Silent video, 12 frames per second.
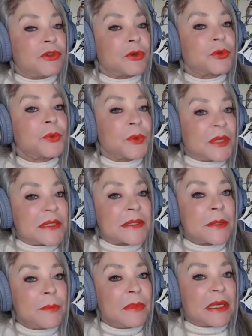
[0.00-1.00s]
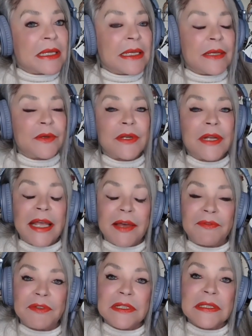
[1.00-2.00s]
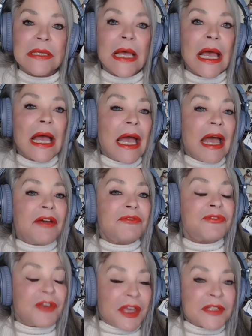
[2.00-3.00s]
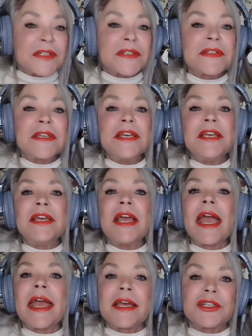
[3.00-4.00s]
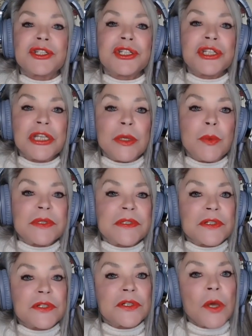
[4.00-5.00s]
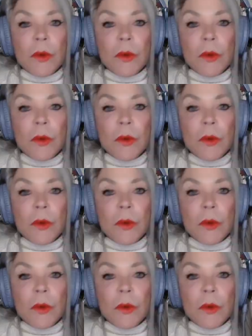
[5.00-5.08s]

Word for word: threesome, and he could have his fantasy, and she was in total